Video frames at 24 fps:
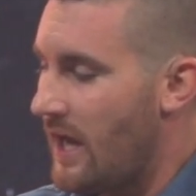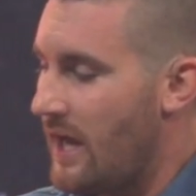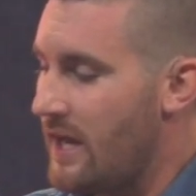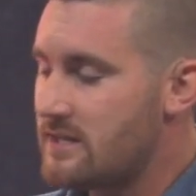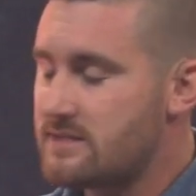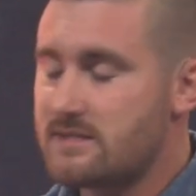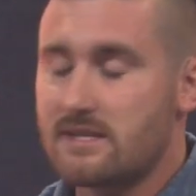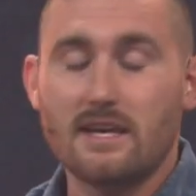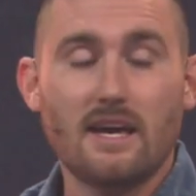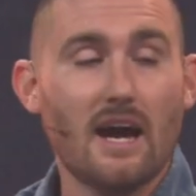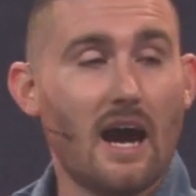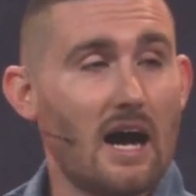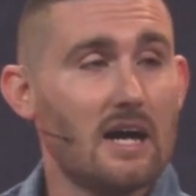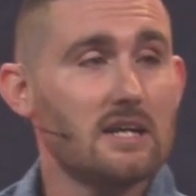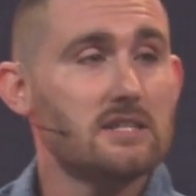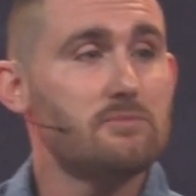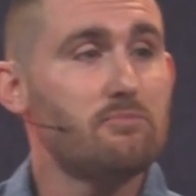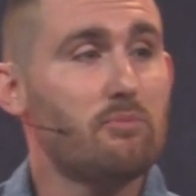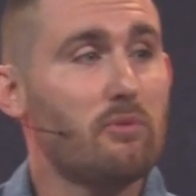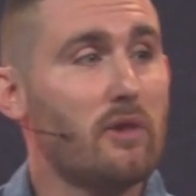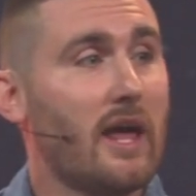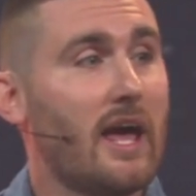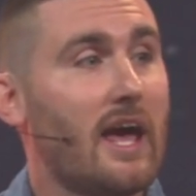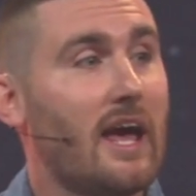It's
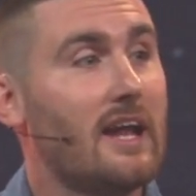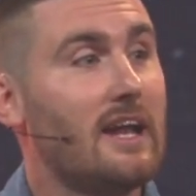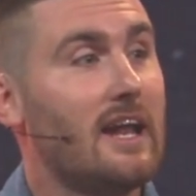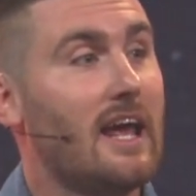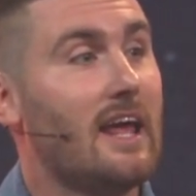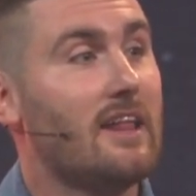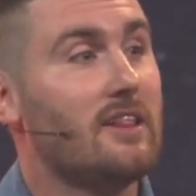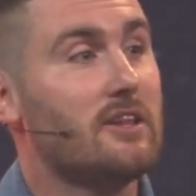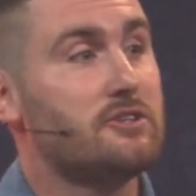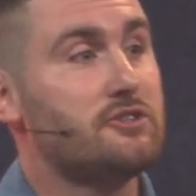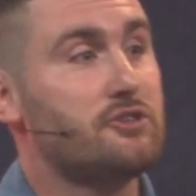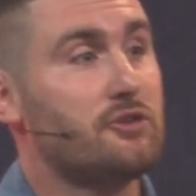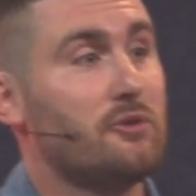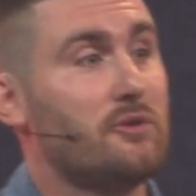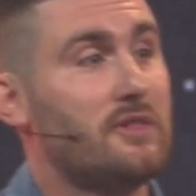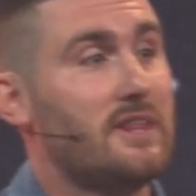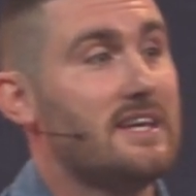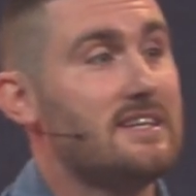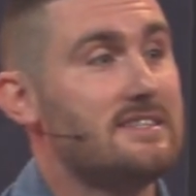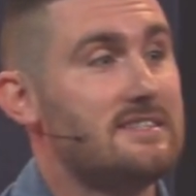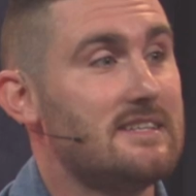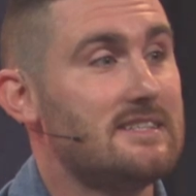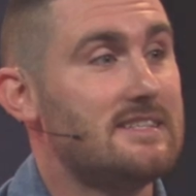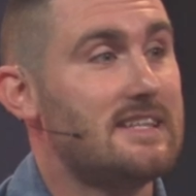God's plan, and the
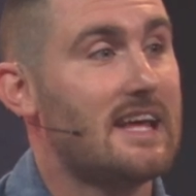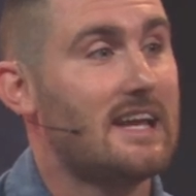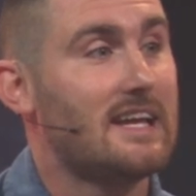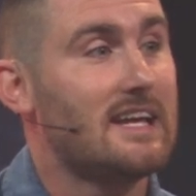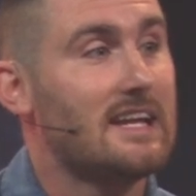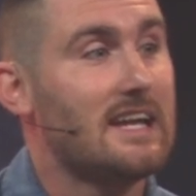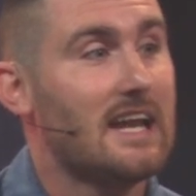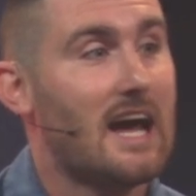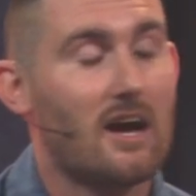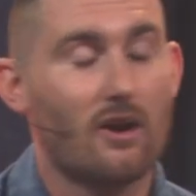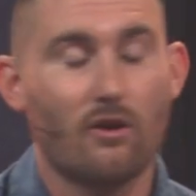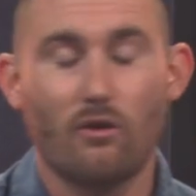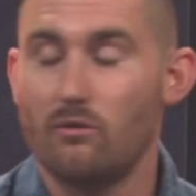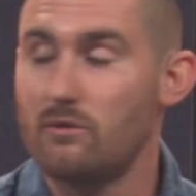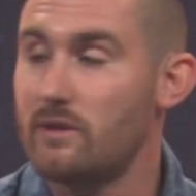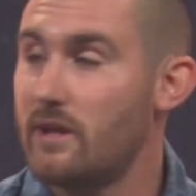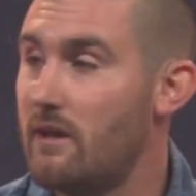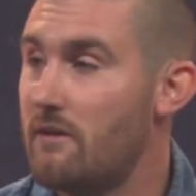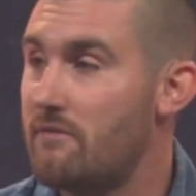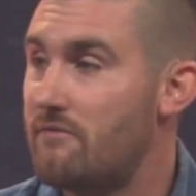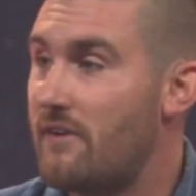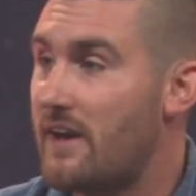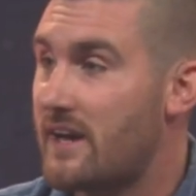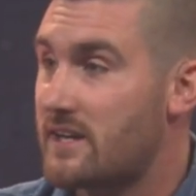truth is that it not
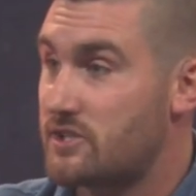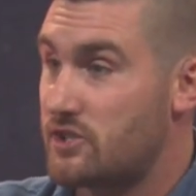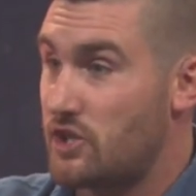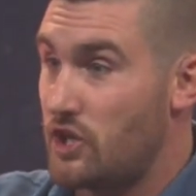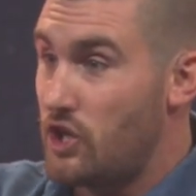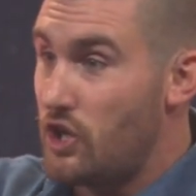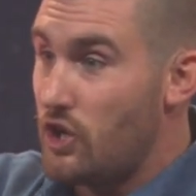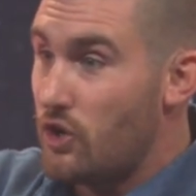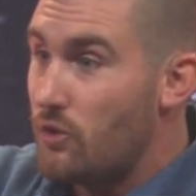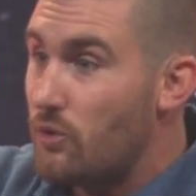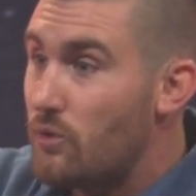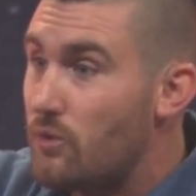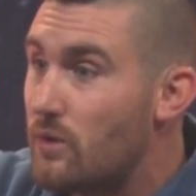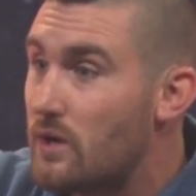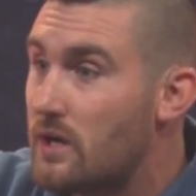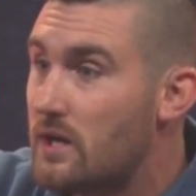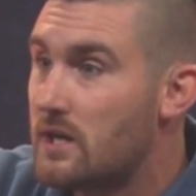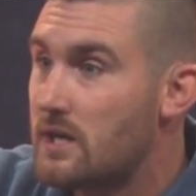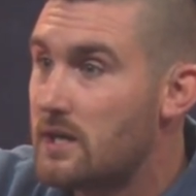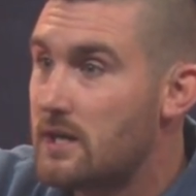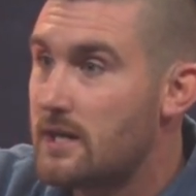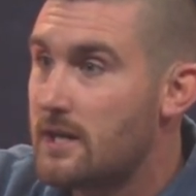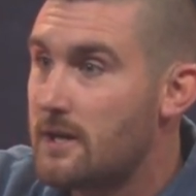only affects you